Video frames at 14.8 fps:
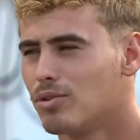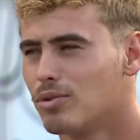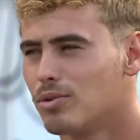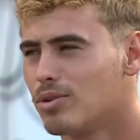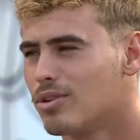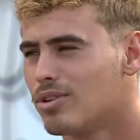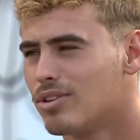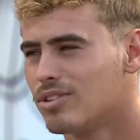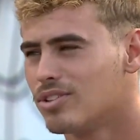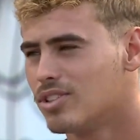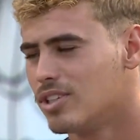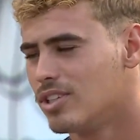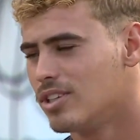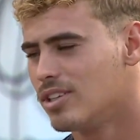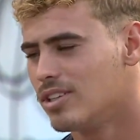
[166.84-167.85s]
don't know what the
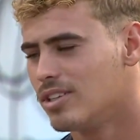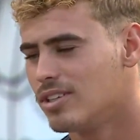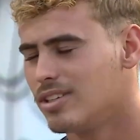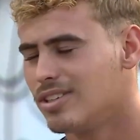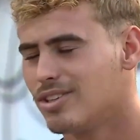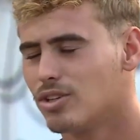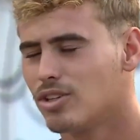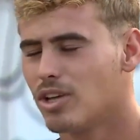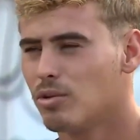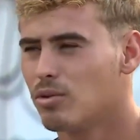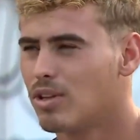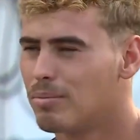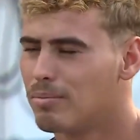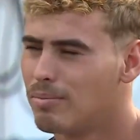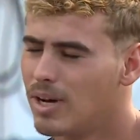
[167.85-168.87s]
future will be like
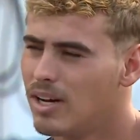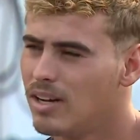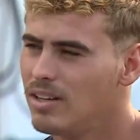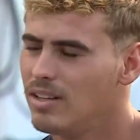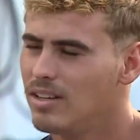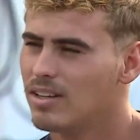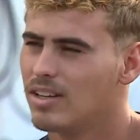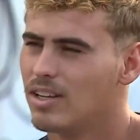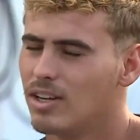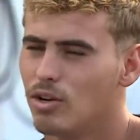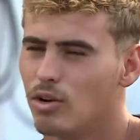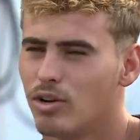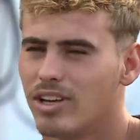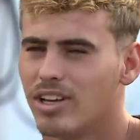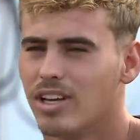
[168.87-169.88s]
because there are fewer
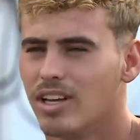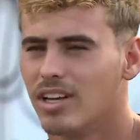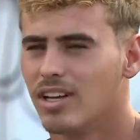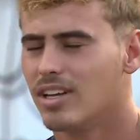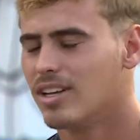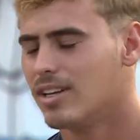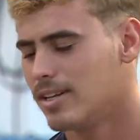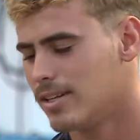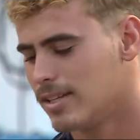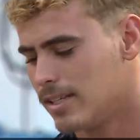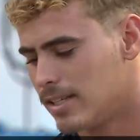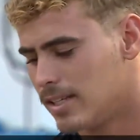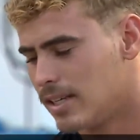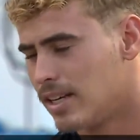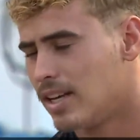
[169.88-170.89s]
fish. I don't see a
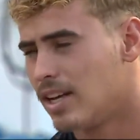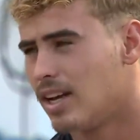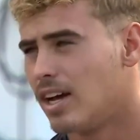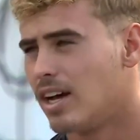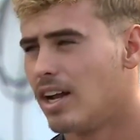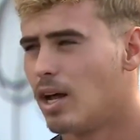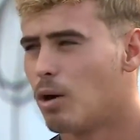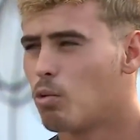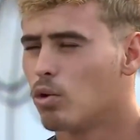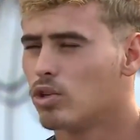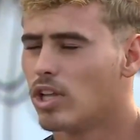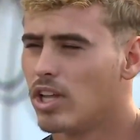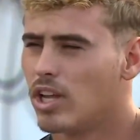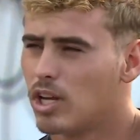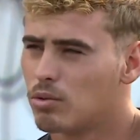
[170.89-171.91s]
future here if they don't
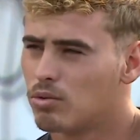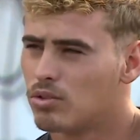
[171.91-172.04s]
help